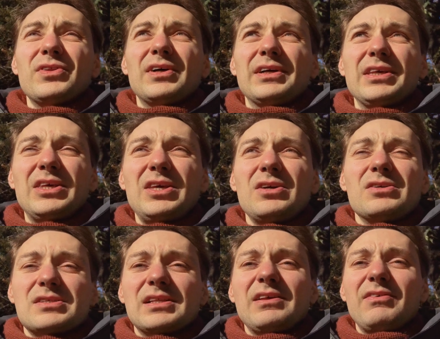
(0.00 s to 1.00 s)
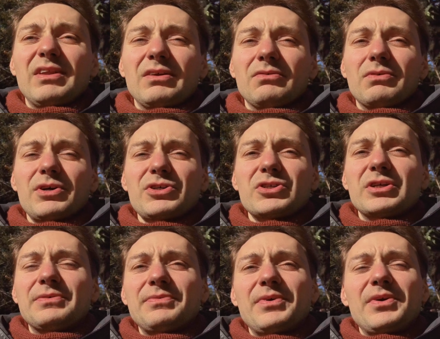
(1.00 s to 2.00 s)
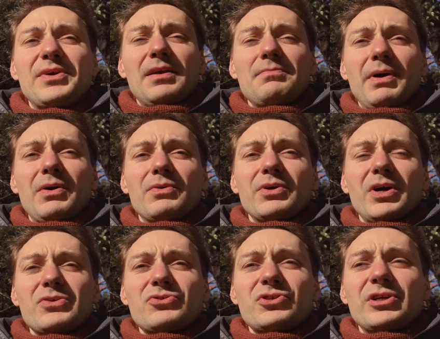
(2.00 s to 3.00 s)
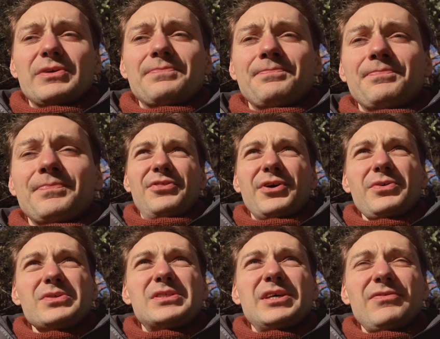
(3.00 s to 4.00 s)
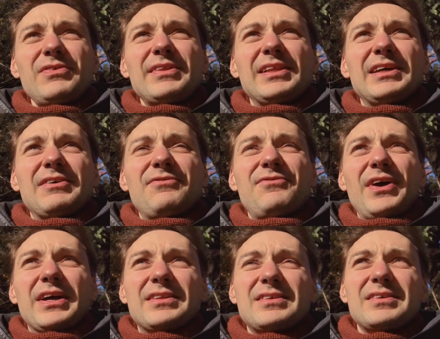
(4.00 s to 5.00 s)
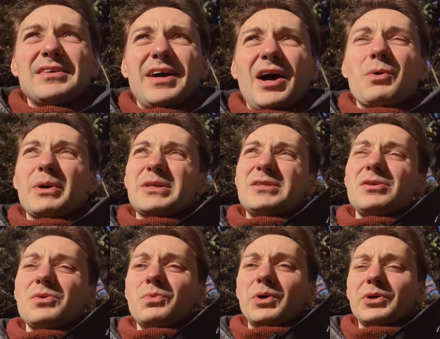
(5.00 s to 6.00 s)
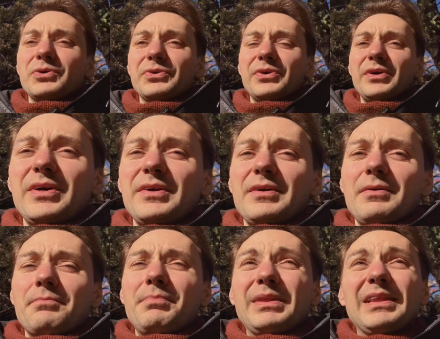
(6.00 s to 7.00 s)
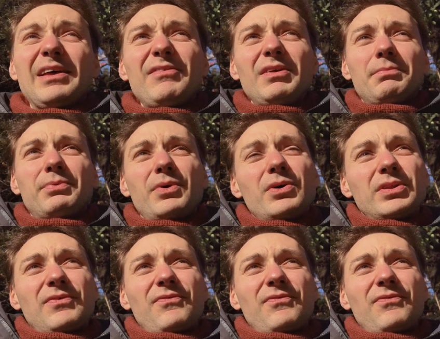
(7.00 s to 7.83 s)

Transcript: the years living in Russia, in my own country, those definitely affect how I see the world. But living abroad